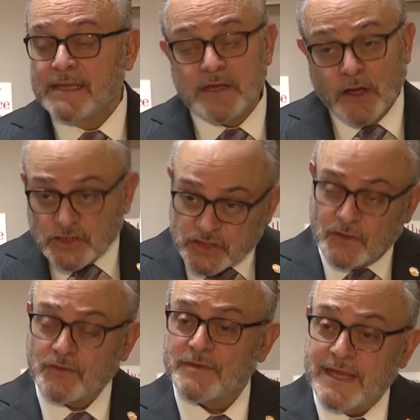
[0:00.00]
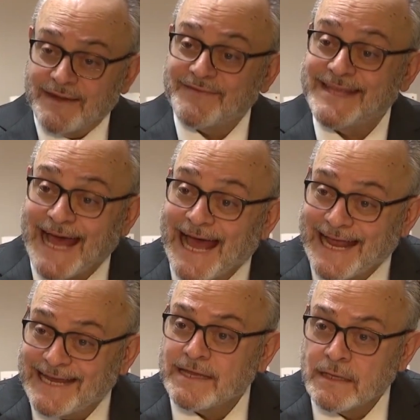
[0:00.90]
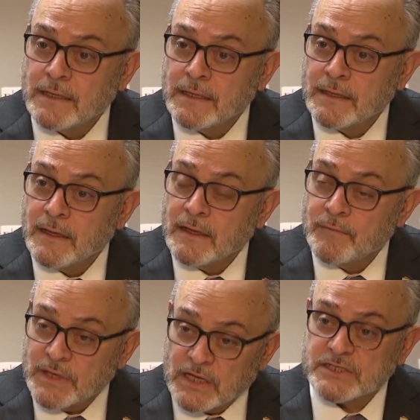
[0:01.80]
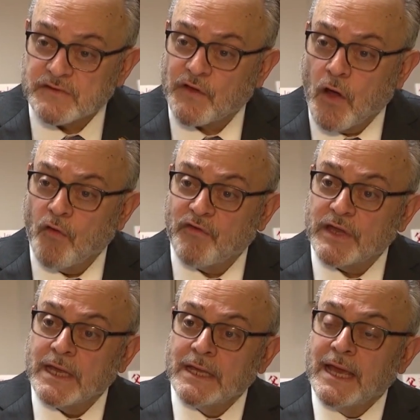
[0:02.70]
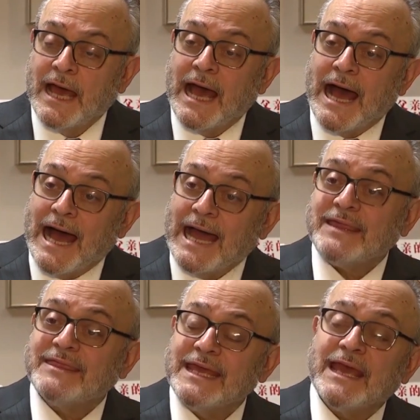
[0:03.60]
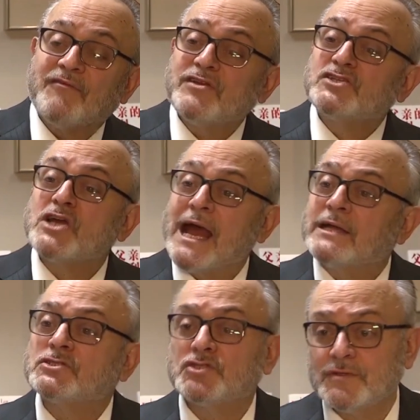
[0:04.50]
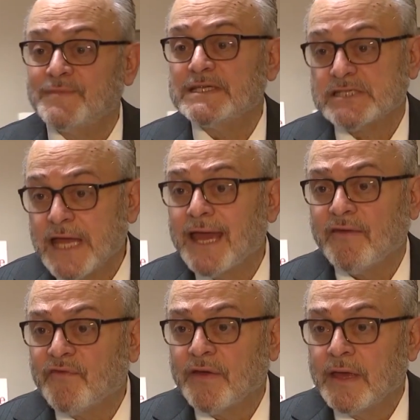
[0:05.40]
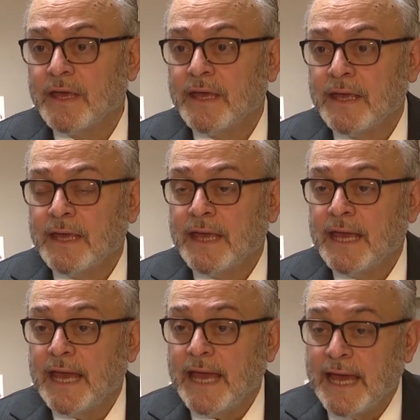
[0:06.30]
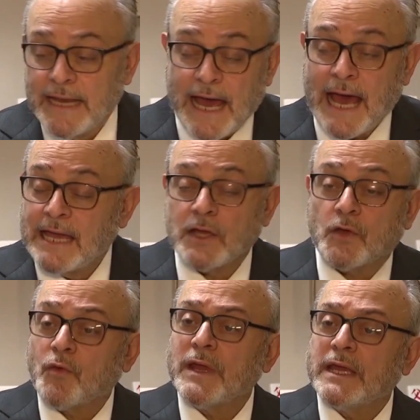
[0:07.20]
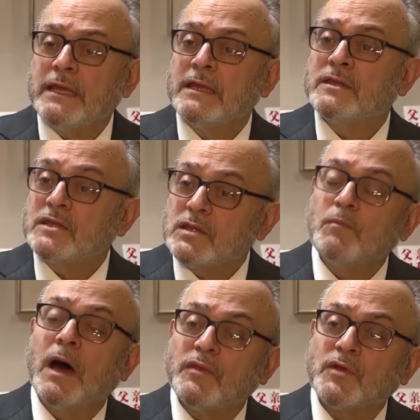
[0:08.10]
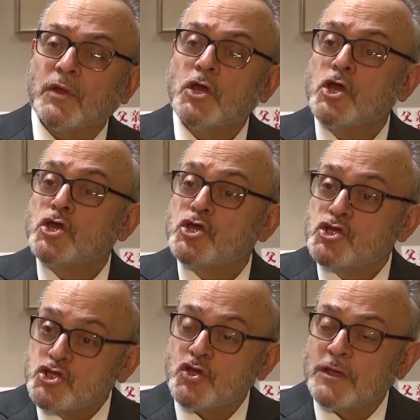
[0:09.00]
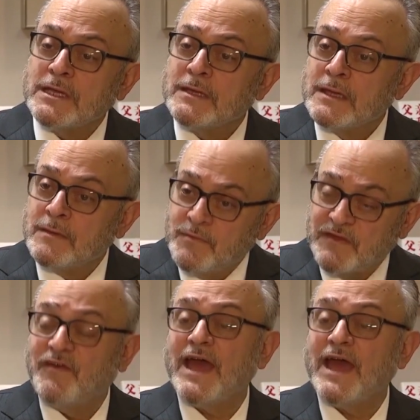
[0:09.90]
And there are children that have died because of COVID. I think every child should be safe. And I agree that the mother should be